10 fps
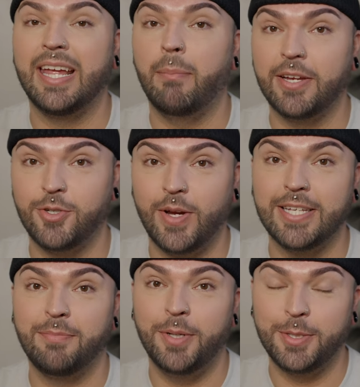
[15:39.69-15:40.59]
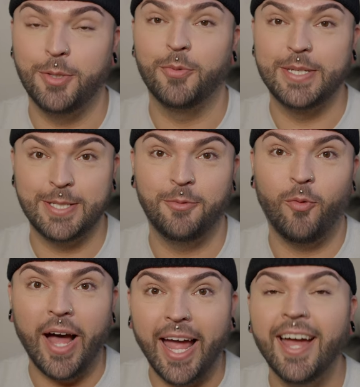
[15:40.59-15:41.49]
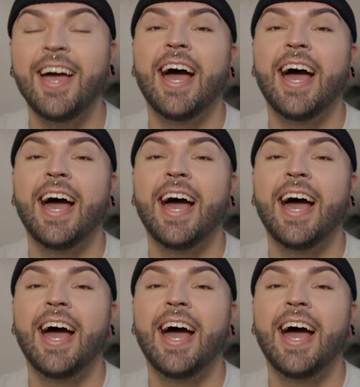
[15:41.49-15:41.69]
and make sure you guys put the reason why.